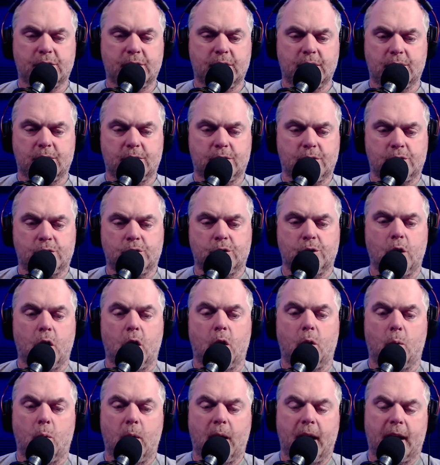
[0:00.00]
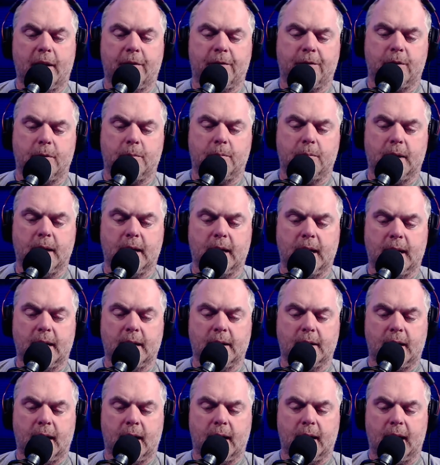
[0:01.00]
there's no way for me
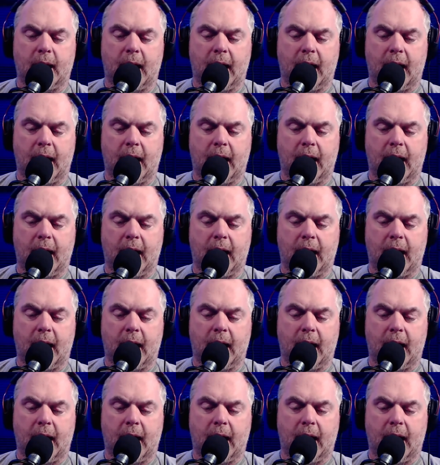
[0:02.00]
uh,